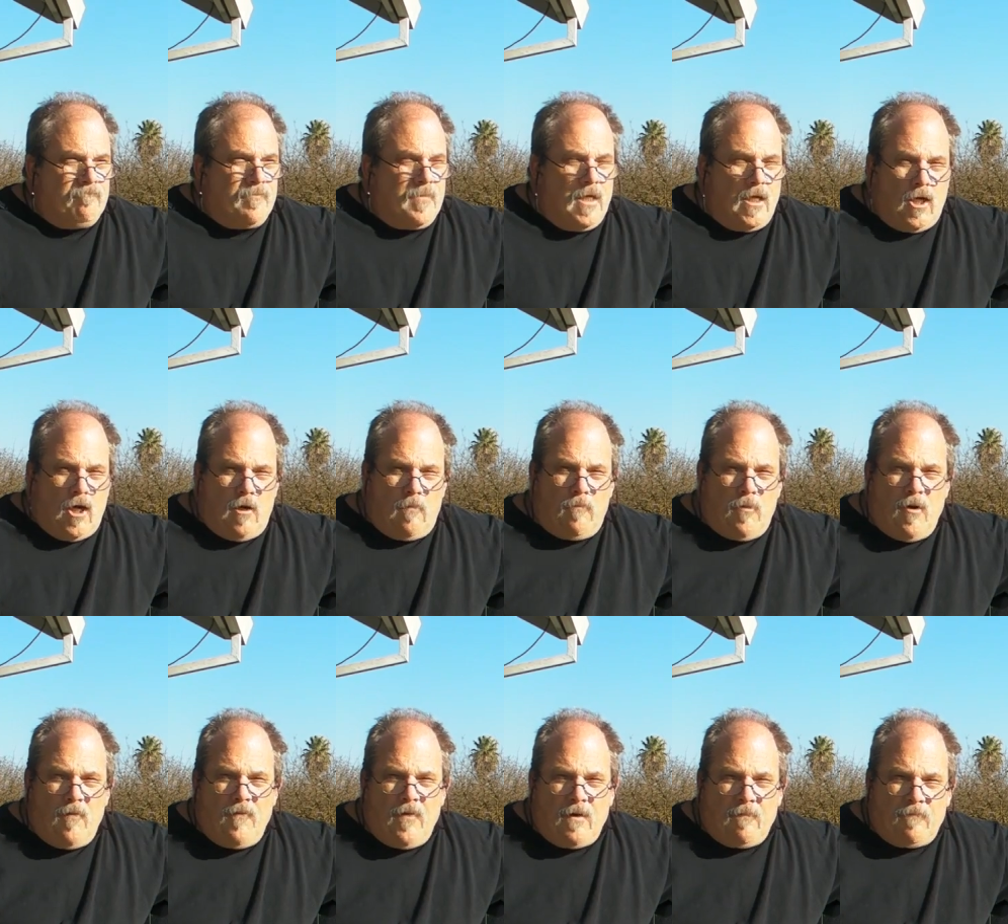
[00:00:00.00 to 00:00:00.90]
that aren't
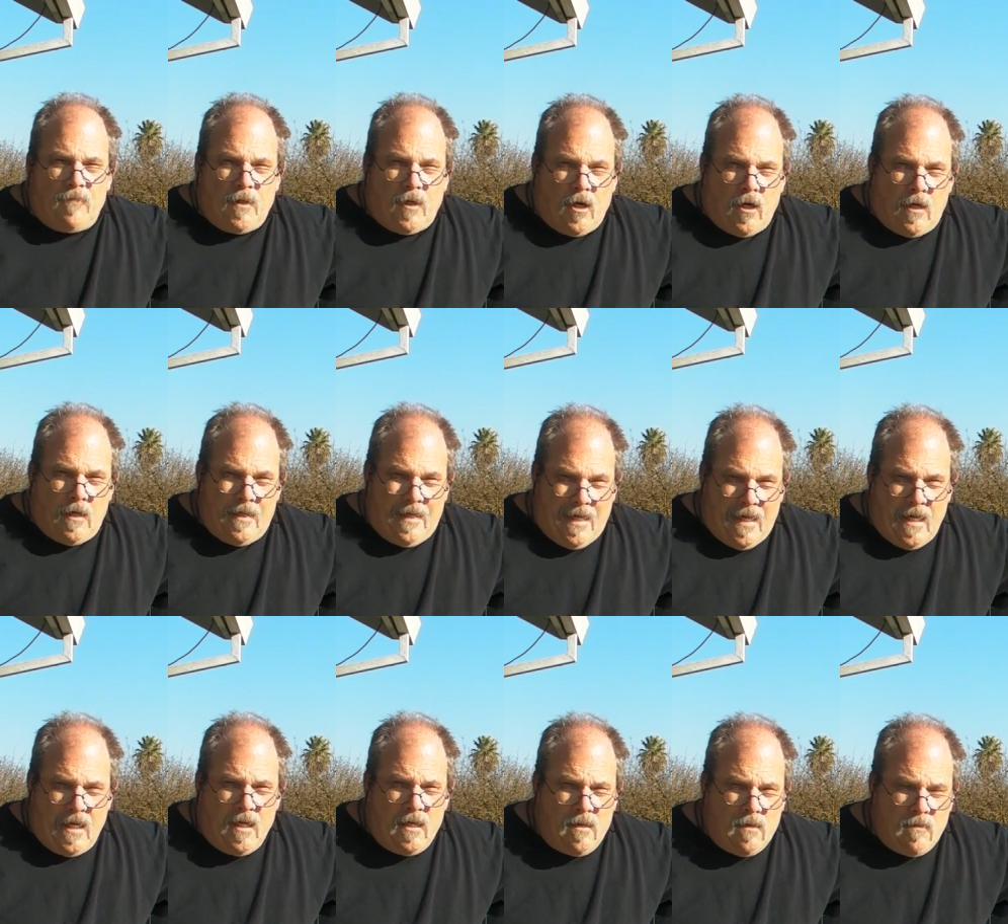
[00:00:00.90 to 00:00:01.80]
perfect but aren't
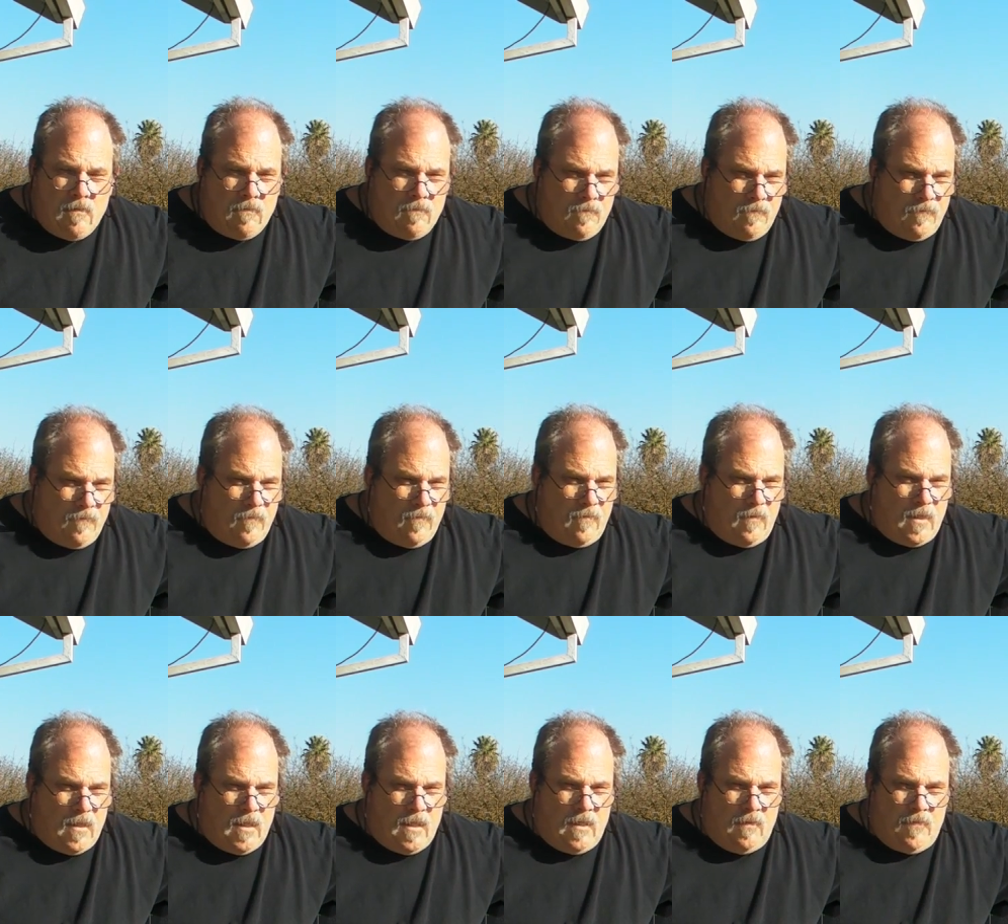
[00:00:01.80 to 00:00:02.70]
dead,
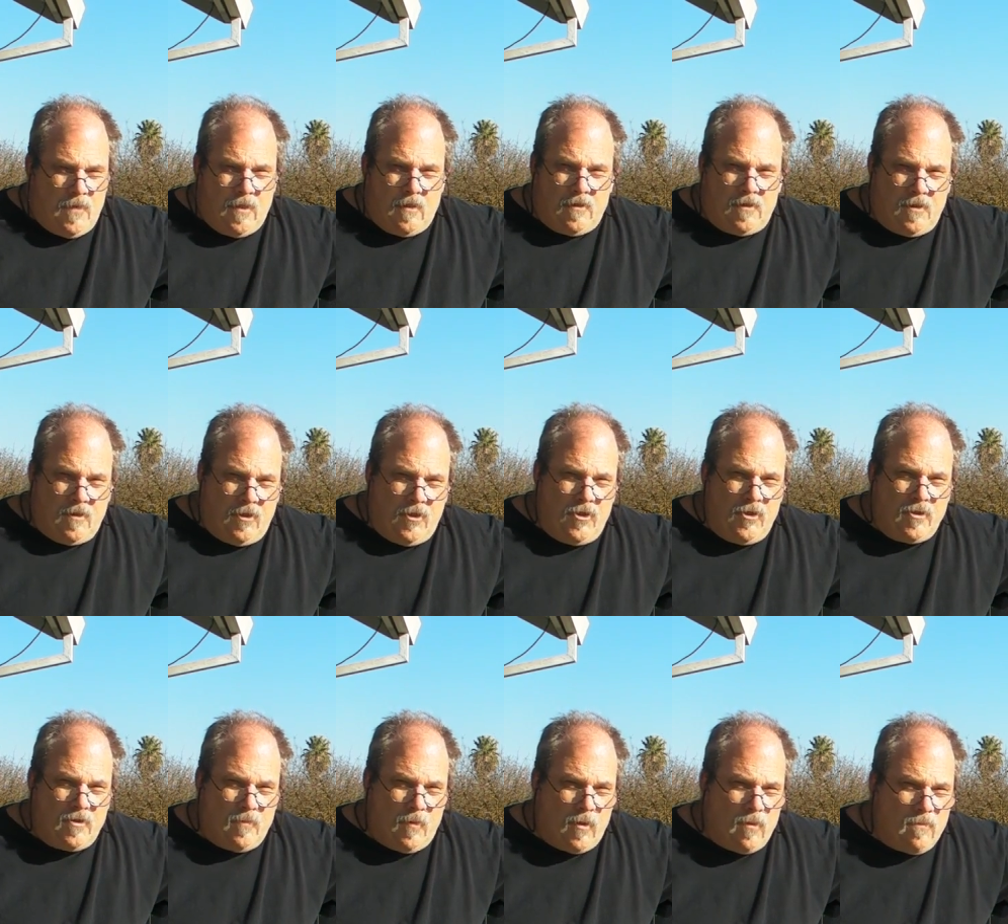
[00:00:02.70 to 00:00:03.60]
that are still
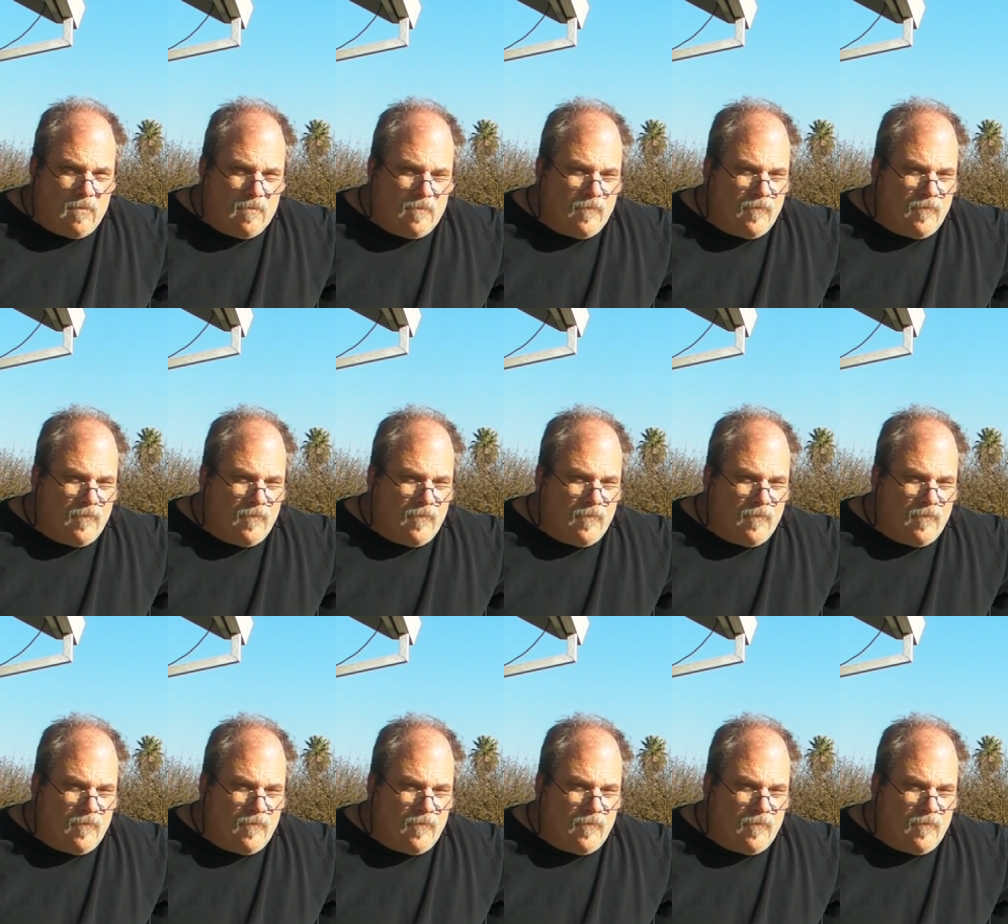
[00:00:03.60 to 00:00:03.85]
usable.